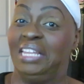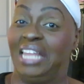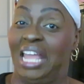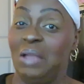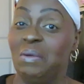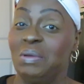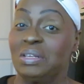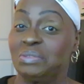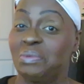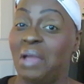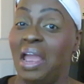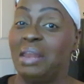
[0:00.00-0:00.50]

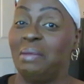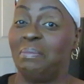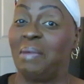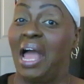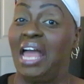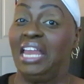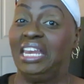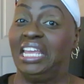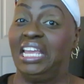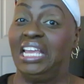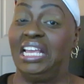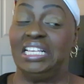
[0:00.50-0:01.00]
they was right
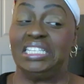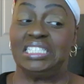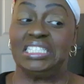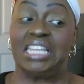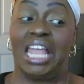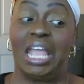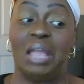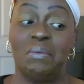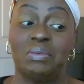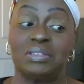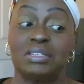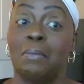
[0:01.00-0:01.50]
about these.
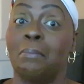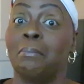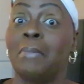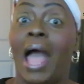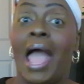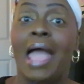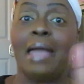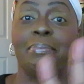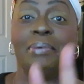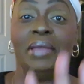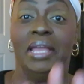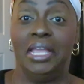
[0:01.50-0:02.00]
They was,
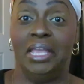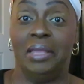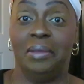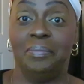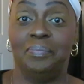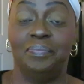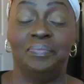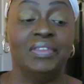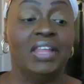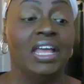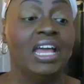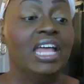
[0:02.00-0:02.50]
my opinion,
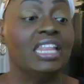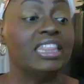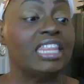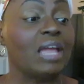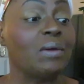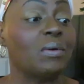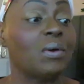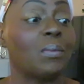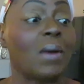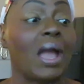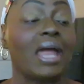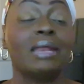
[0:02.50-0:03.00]

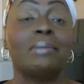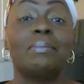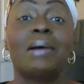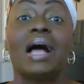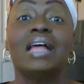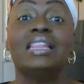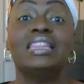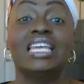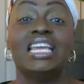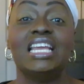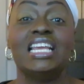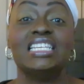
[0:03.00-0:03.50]
they were right
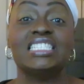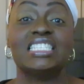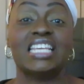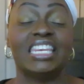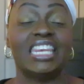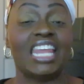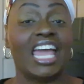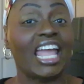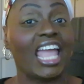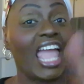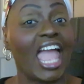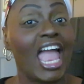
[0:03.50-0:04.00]
about these.
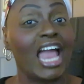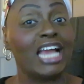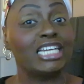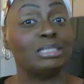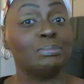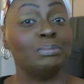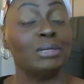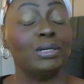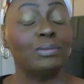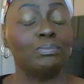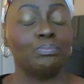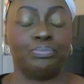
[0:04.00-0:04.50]
And that
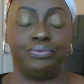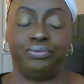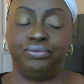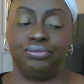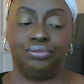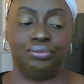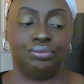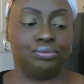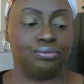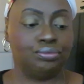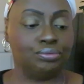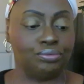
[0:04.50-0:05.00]
cashmere,
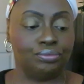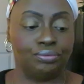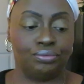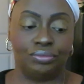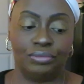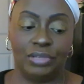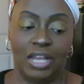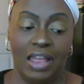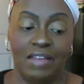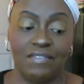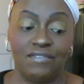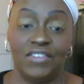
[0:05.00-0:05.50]

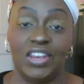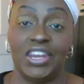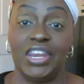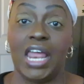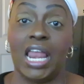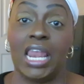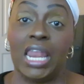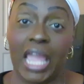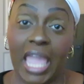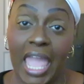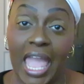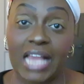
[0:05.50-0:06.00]
that
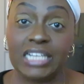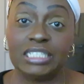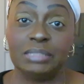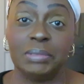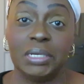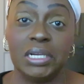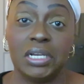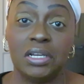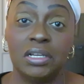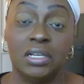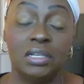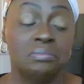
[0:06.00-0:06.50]
vanilla
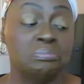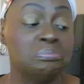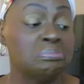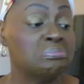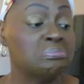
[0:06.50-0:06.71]
cashmere,